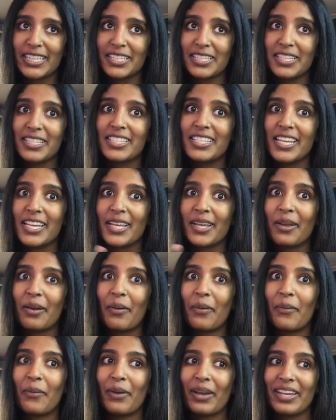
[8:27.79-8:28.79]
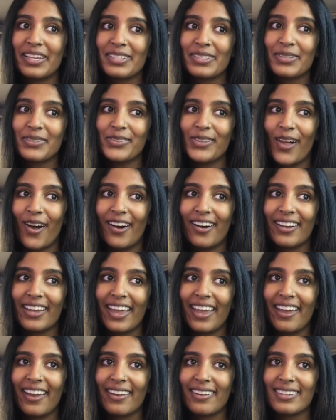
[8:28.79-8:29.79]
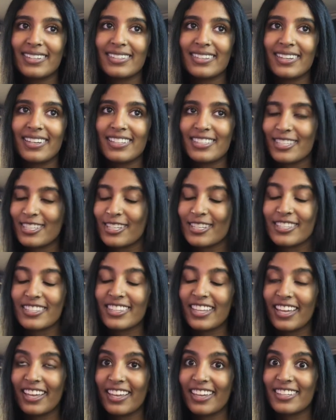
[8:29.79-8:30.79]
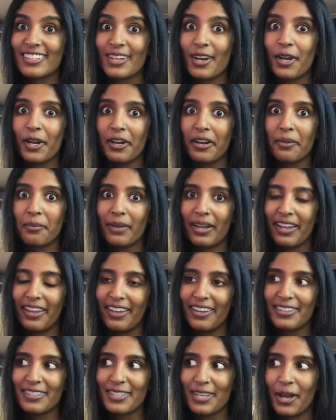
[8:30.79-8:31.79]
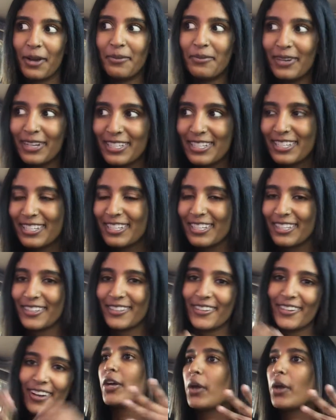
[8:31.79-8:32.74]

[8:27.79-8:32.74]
this is taking way too long and it's just like, it's hurting my hand so much too.